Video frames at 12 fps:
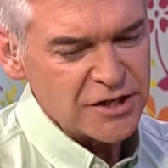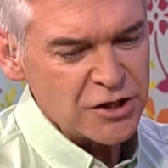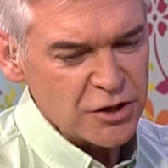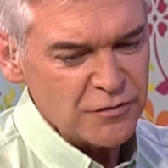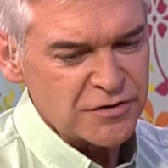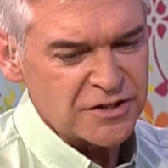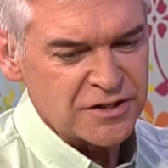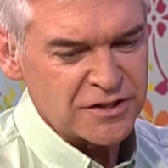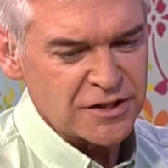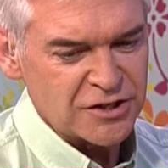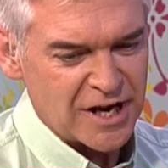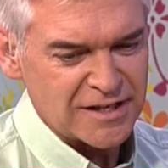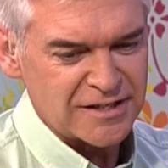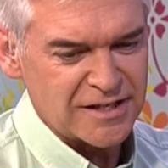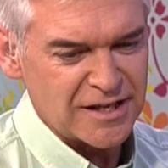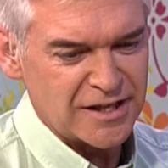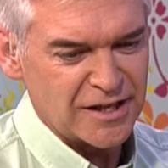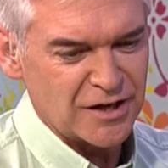that you've
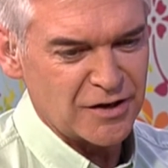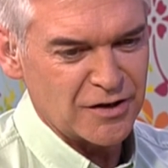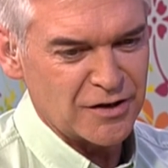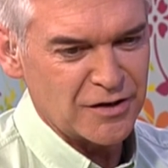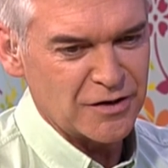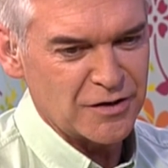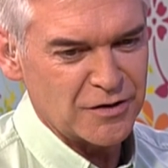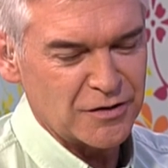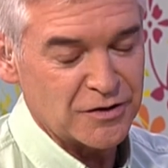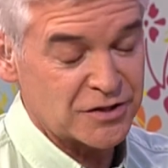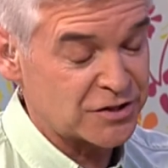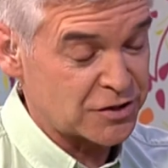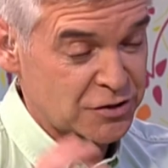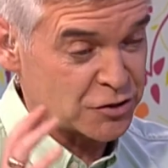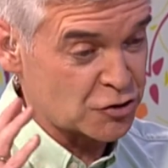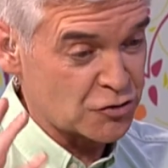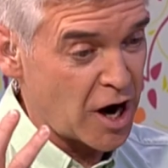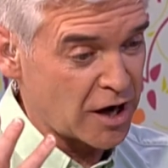suggested that
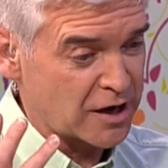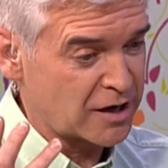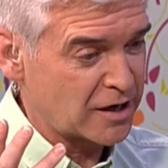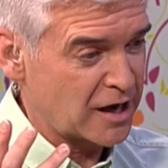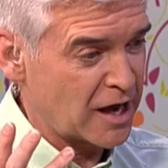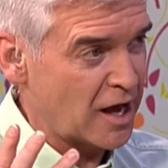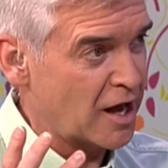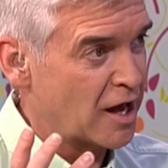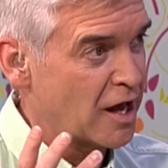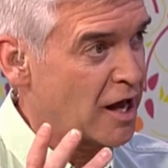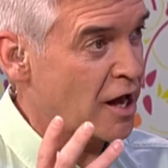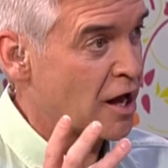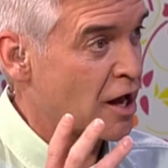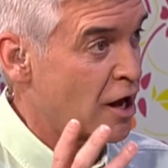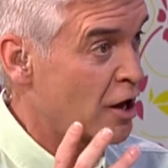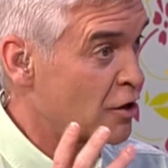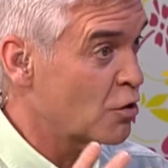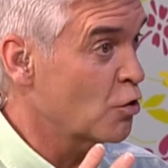struck uh, a,
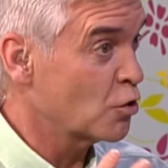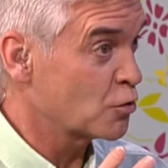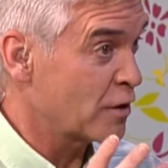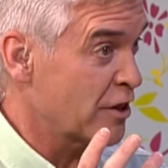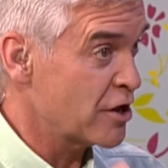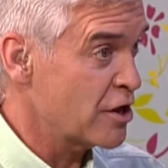a, chord with